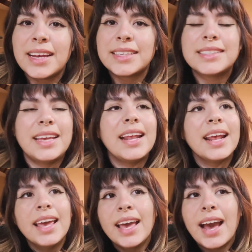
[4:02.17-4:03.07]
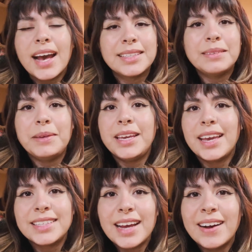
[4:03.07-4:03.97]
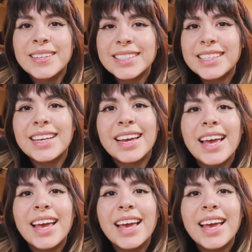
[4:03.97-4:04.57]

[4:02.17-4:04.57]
gnats and had to be kicked out.